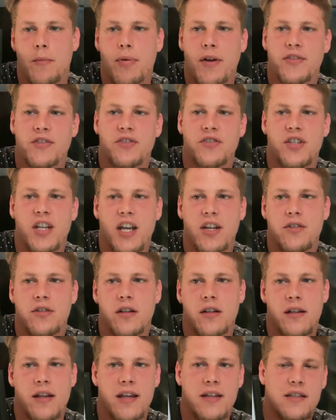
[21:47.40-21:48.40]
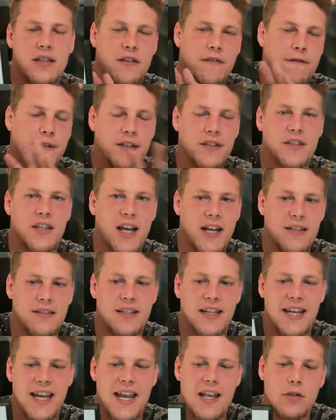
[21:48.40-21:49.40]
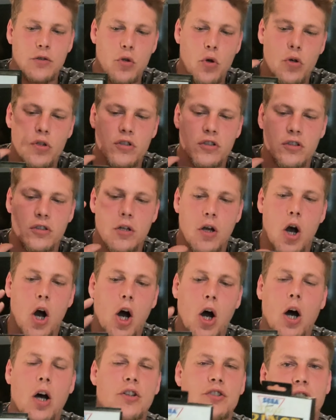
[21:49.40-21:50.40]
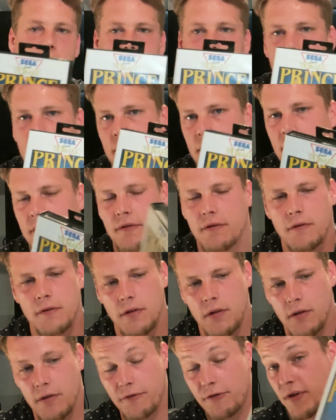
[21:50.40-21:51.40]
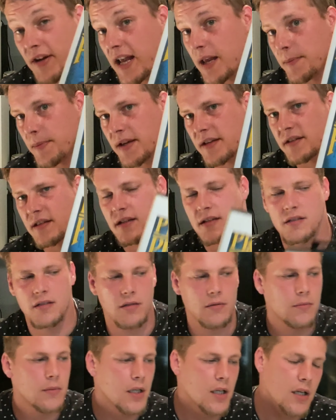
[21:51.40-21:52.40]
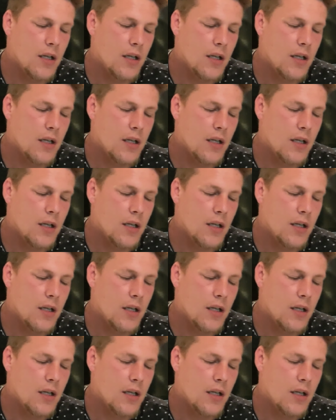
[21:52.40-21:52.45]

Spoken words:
presentation on this is fantastic. It looks awesome for an 8-bit system,